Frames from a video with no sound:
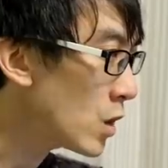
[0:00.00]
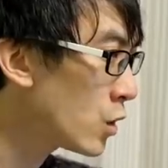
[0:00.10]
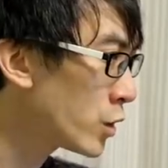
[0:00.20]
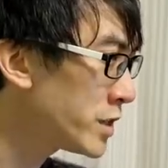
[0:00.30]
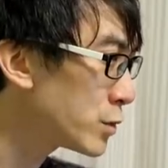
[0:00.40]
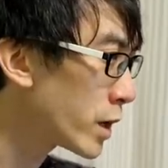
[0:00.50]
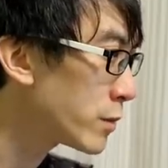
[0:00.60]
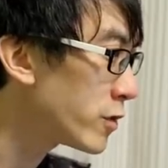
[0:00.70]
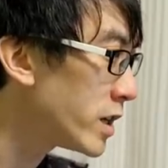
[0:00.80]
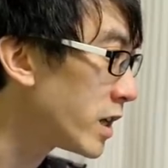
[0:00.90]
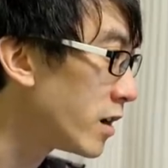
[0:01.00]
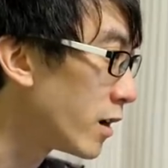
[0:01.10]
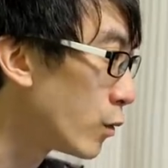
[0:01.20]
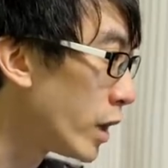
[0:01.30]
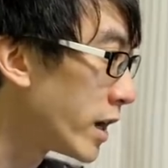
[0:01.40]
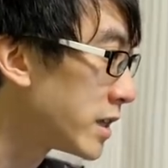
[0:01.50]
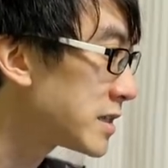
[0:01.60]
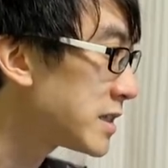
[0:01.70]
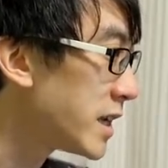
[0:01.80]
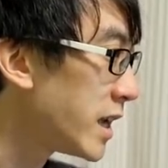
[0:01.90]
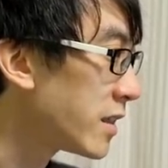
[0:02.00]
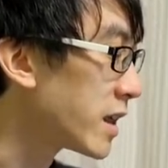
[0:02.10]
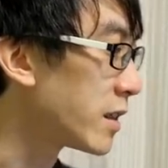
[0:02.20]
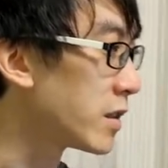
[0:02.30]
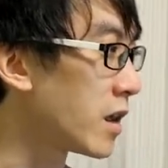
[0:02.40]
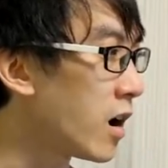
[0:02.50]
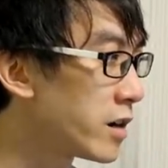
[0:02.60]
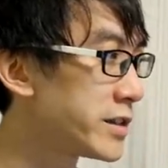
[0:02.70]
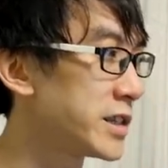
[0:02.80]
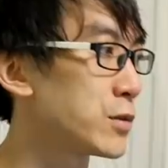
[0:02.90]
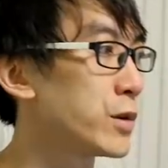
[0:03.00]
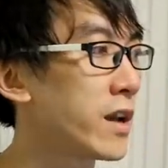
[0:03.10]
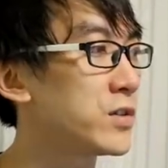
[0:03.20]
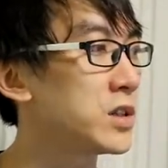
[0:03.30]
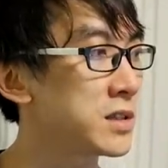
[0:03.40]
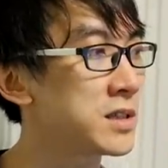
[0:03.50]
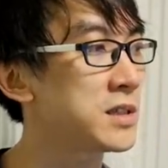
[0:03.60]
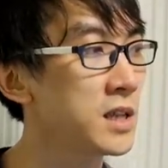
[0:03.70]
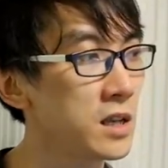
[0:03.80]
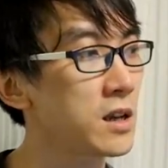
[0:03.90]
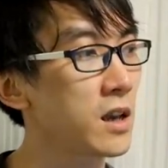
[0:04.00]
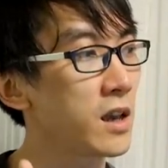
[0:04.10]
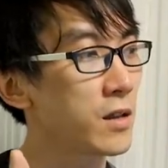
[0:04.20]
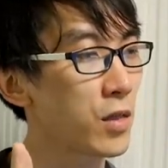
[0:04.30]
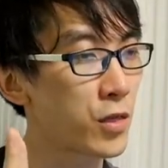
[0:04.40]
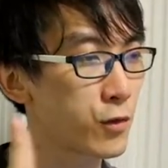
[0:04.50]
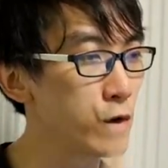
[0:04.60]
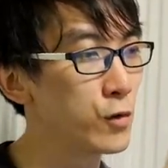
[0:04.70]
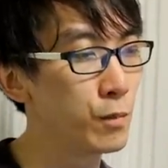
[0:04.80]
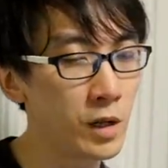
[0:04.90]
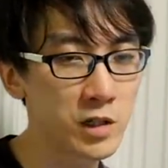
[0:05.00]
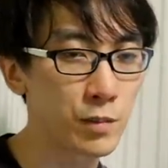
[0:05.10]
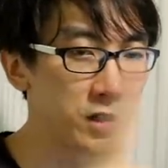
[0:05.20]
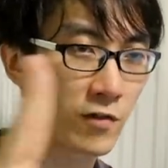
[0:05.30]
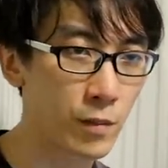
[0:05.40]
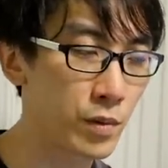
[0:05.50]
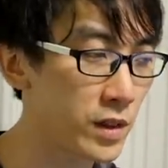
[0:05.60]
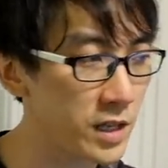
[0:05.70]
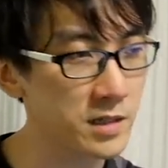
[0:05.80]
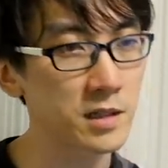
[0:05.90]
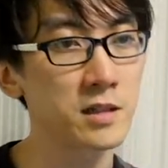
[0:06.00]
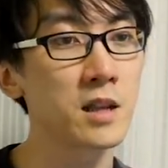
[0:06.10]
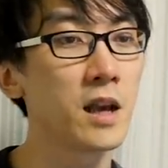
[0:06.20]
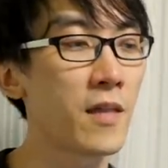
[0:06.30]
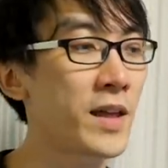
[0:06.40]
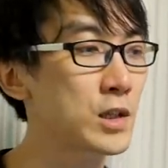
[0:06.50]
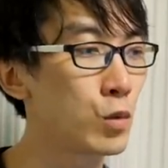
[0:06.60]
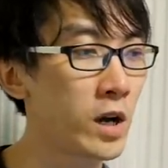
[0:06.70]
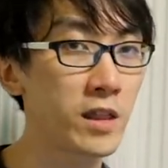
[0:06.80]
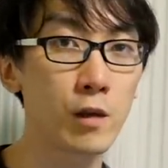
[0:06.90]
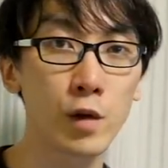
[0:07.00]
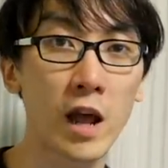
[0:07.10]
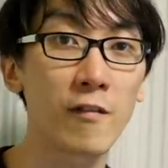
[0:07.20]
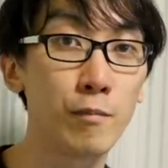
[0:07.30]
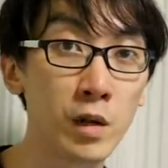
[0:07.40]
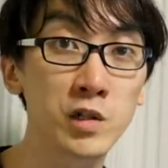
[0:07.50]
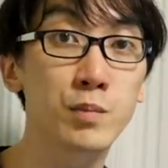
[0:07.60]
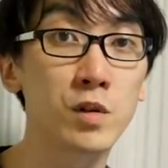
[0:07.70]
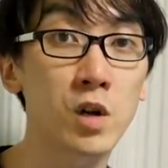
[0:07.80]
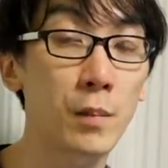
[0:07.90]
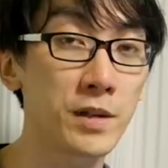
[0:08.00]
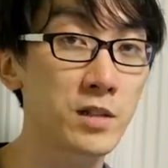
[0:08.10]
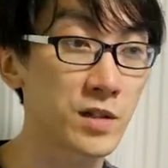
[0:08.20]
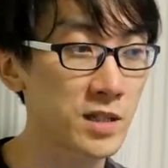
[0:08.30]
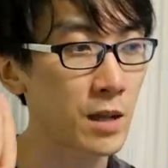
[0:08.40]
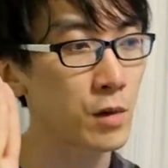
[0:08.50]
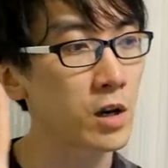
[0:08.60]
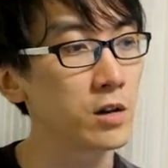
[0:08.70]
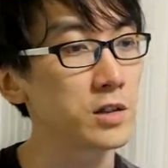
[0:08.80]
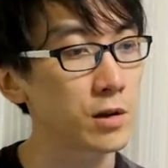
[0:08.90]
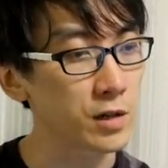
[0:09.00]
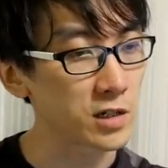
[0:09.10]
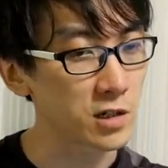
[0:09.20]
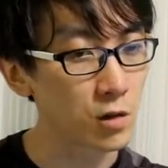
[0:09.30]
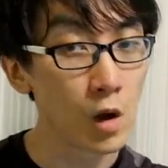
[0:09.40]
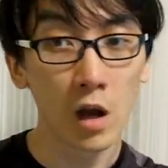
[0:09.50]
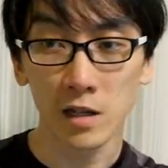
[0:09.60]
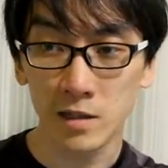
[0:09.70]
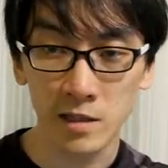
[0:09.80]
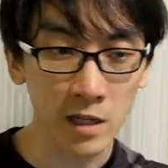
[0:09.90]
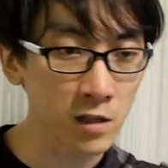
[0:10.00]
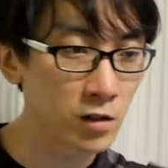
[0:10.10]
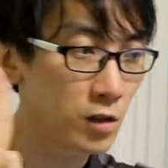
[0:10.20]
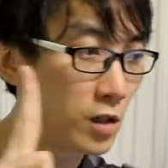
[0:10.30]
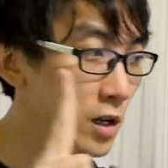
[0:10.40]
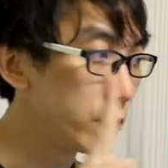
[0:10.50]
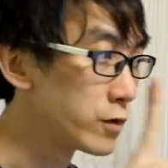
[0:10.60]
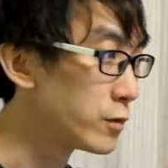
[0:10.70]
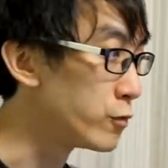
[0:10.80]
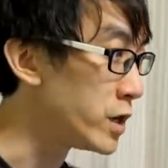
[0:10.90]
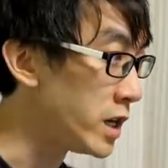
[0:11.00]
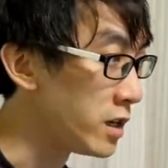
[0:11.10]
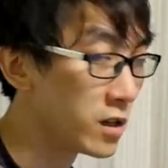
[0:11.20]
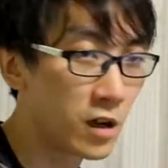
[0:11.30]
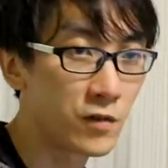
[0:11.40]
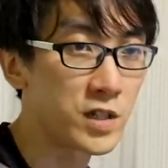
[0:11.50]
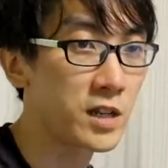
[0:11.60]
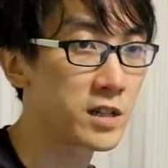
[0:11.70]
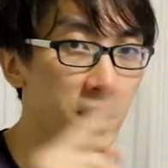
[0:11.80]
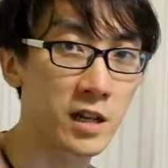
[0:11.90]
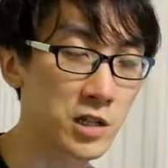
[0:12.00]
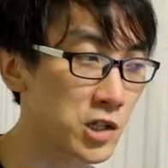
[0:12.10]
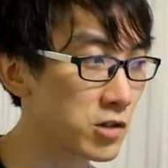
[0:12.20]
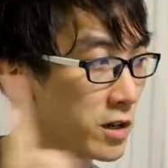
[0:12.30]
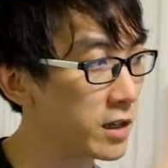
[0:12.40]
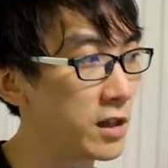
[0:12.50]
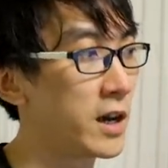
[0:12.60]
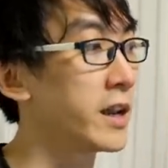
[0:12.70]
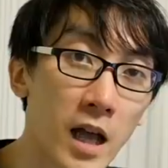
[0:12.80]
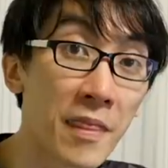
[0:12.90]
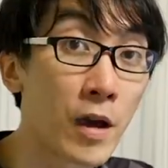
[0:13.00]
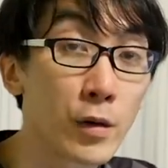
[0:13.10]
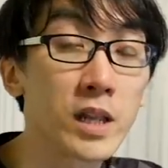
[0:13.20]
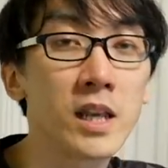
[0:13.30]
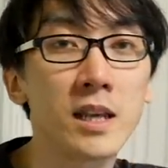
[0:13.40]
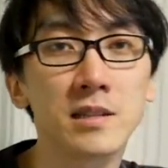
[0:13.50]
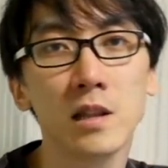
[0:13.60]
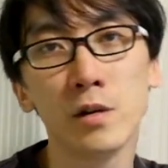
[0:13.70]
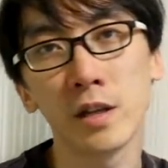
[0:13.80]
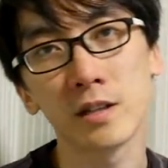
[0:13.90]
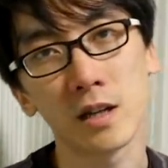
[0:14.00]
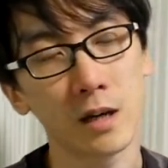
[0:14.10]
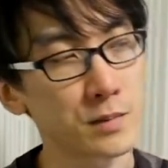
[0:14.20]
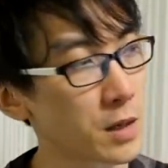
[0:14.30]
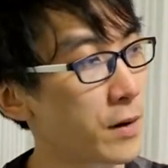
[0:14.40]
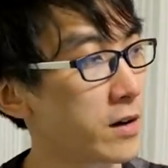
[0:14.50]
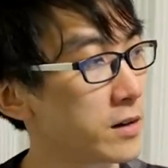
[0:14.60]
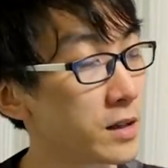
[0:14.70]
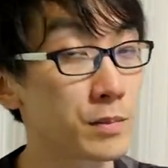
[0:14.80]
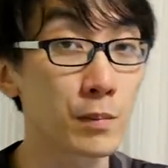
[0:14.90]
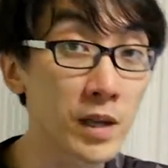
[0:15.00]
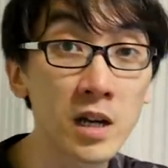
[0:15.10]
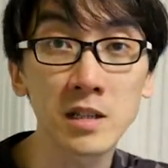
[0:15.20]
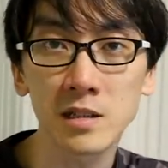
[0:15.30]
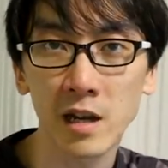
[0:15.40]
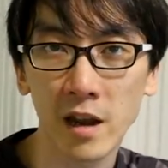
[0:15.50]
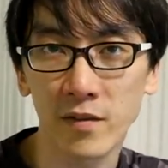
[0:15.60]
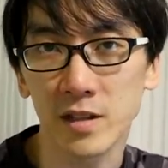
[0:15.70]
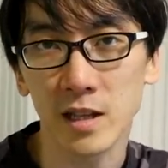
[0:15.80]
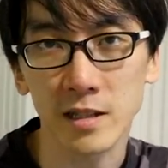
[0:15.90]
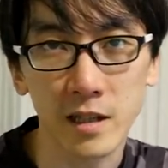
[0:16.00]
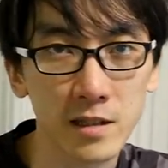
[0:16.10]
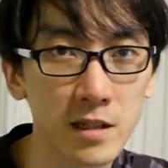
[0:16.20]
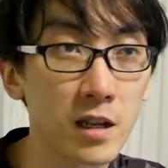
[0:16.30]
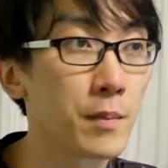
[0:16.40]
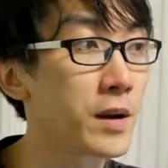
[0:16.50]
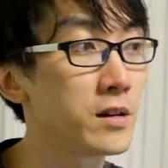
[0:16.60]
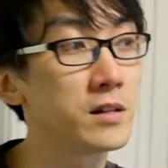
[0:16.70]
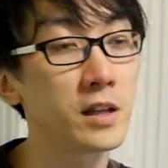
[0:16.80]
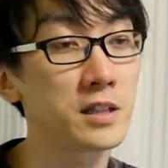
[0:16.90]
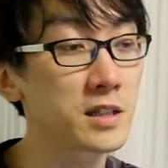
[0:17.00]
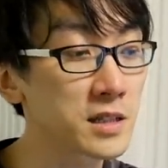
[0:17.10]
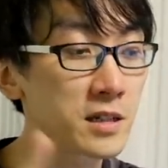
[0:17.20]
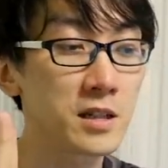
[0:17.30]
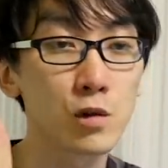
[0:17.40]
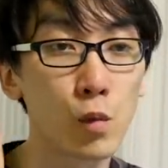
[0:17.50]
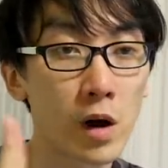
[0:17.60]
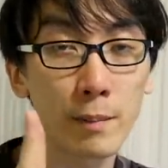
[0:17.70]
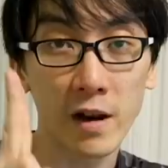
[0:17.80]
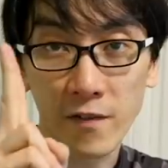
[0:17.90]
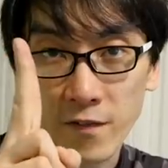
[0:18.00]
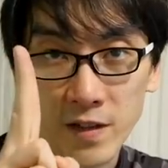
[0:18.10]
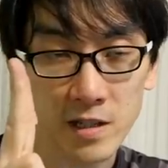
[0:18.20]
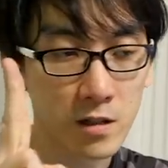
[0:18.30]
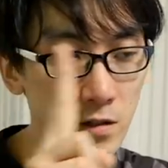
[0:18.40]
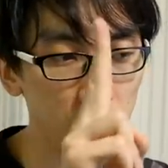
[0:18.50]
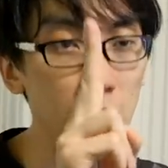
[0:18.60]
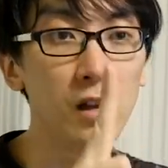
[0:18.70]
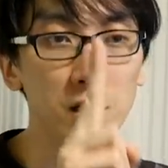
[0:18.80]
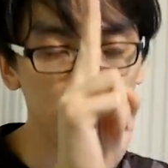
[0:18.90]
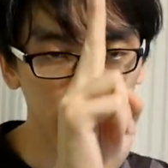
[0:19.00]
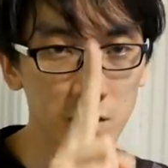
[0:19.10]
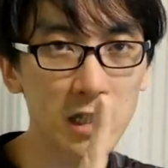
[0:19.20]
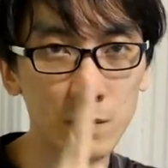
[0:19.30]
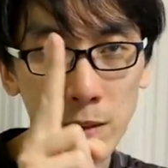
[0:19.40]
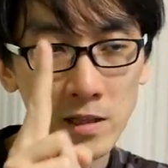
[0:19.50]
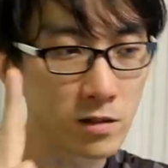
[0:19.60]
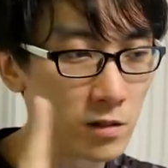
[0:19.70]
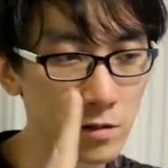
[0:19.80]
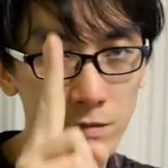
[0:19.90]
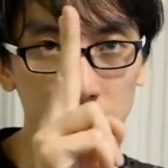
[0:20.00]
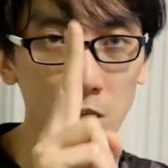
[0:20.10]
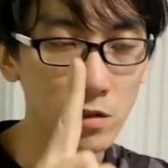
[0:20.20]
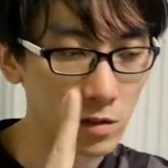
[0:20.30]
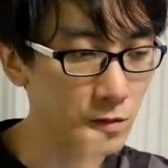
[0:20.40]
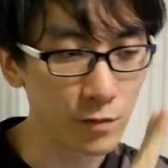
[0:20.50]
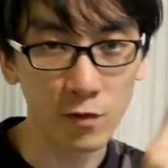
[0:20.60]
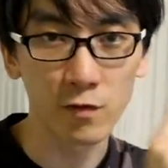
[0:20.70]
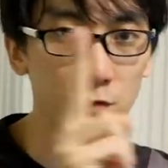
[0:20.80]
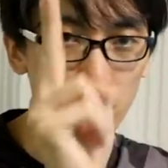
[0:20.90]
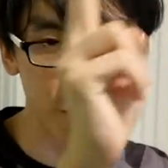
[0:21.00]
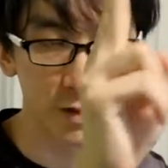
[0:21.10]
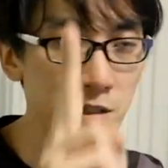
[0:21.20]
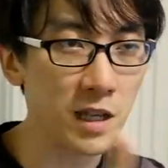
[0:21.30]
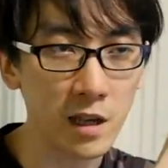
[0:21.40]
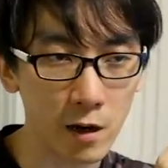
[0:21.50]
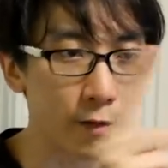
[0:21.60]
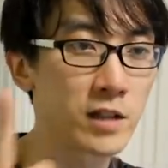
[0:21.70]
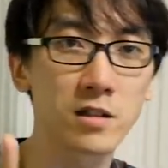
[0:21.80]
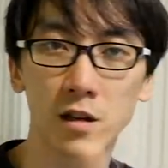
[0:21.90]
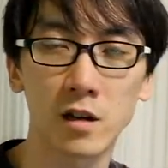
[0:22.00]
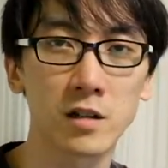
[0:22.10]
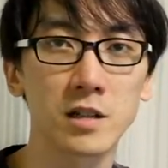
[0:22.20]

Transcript: According to what I'm reading here on Wired, it's saying that the hard disk would have to seek through multiple different places, and that's why they would have multiple copies of the same code, so it could do a single read of data in a straight line, and that would ease loading times, apparently. But because it's going to have this SSD, apparently it doesn't need to worry about a physical spindle needle seeking around on the hard